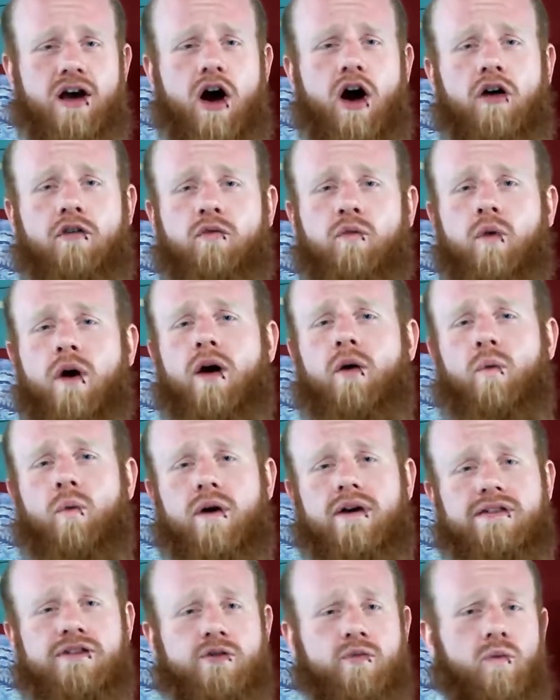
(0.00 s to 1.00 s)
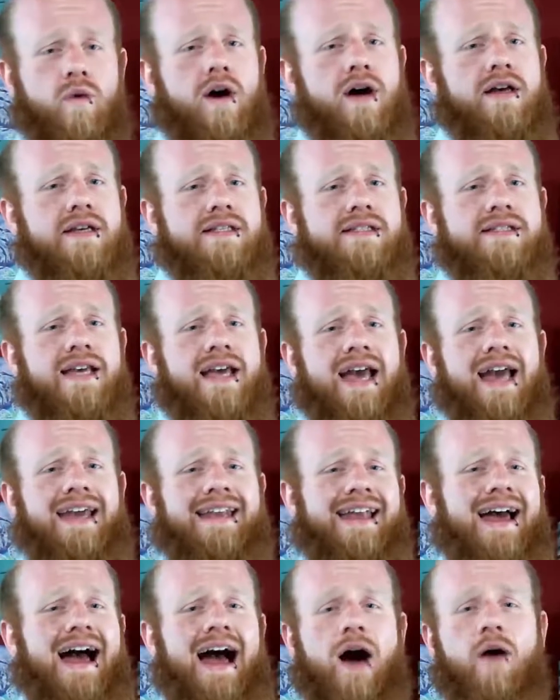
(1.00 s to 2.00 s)
of what once was and
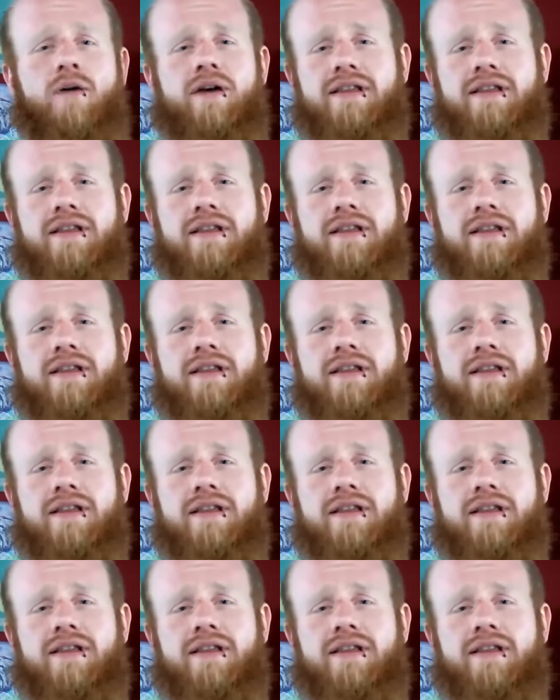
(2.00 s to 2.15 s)
how